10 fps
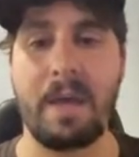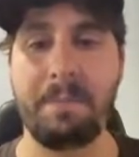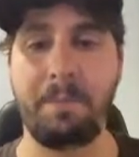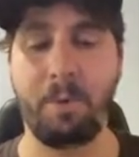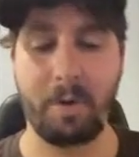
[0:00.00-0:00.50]

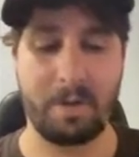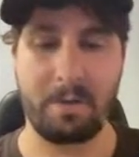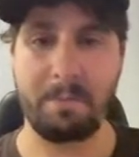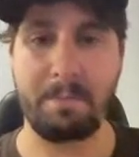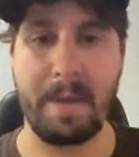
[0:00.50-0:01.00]
Import
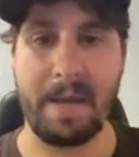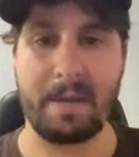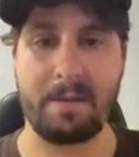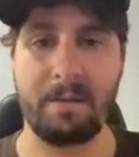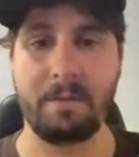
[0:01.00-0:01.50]

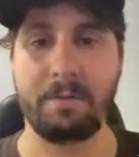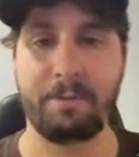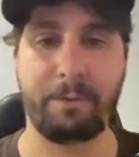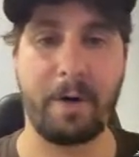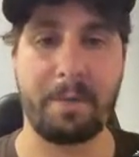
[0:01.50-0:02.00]
main
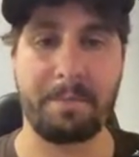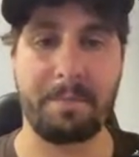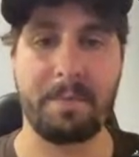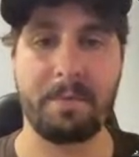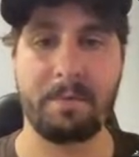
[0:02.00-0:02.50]

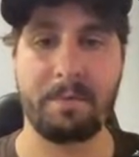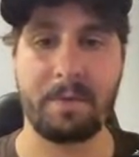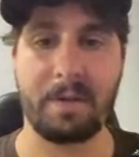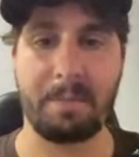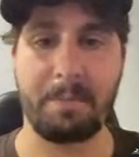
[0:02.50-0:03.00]
from
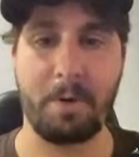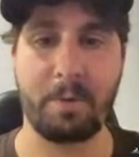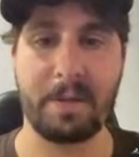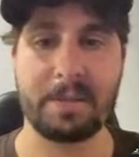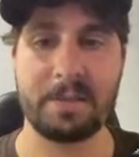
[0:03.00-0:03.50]

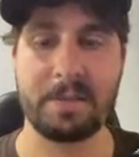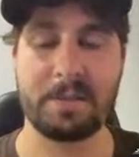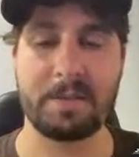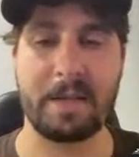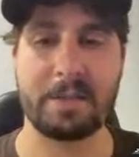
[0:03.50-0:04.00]

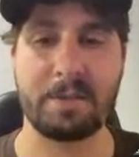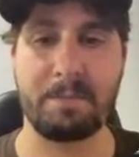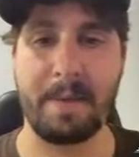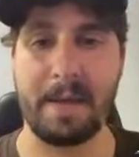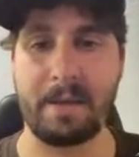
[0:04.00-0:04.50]

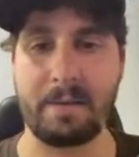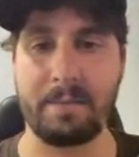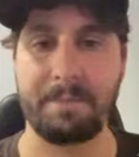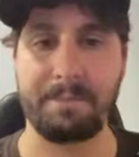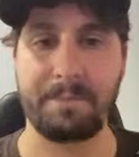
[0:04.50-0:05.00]
components/main.
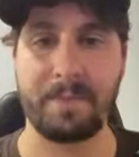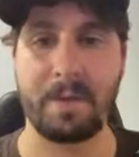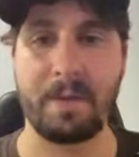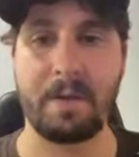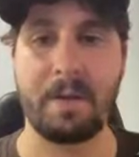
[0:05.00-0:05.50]

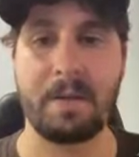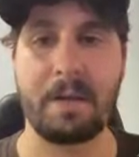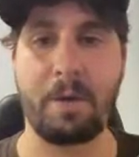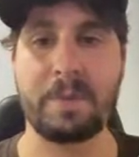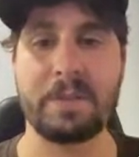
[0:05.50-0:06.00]

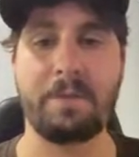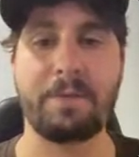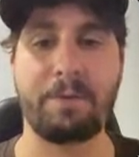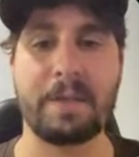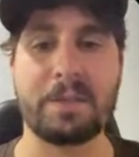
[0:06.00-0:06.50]
Now we still have
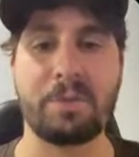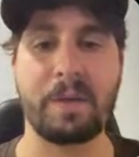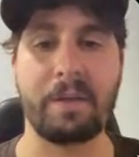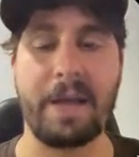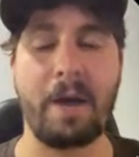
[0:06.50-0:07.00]
the red
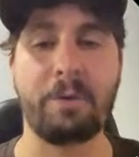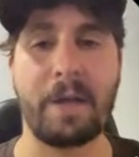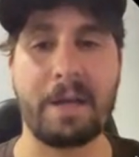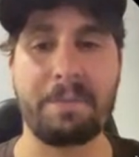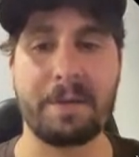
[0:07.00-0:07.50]
squiggly
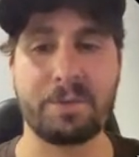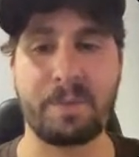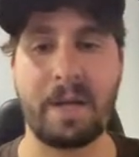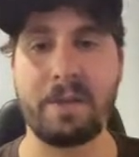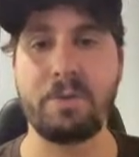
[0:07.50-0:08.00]
outline because we're
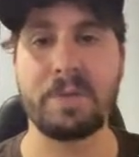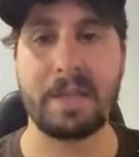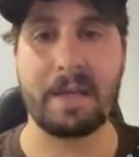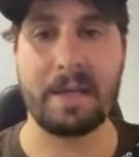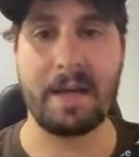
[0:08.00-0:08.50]
not
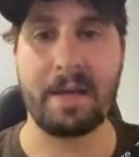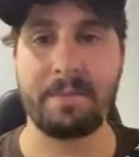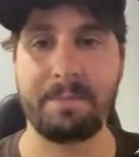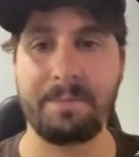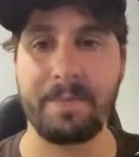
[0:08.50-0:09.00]
using it yet.